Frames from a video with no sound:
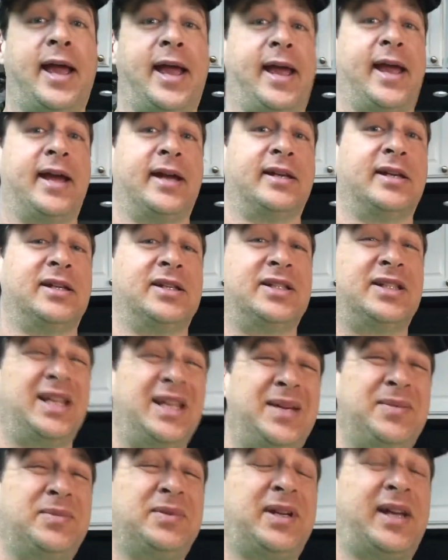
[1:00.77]
And it
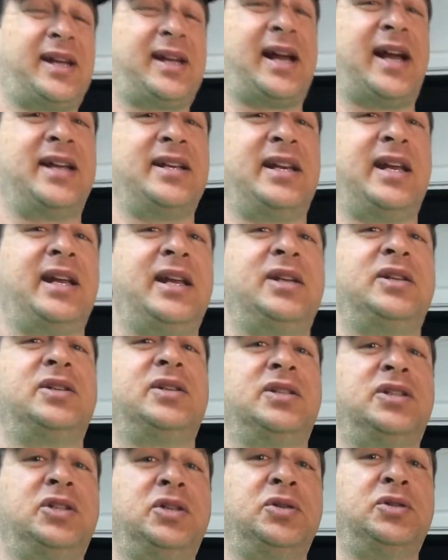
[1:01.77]
seems like I need
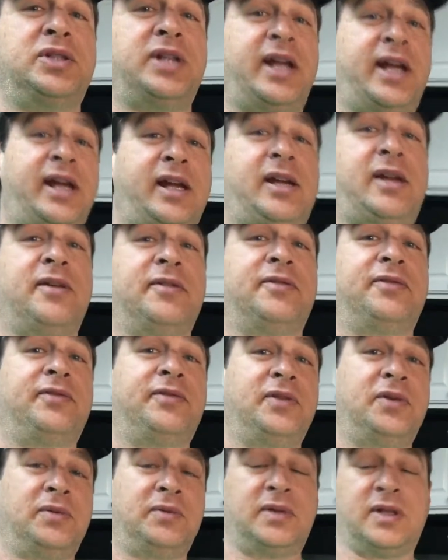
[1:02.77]
to take
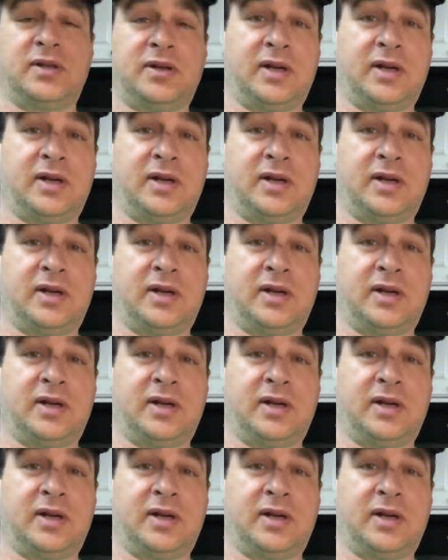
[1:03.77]
food,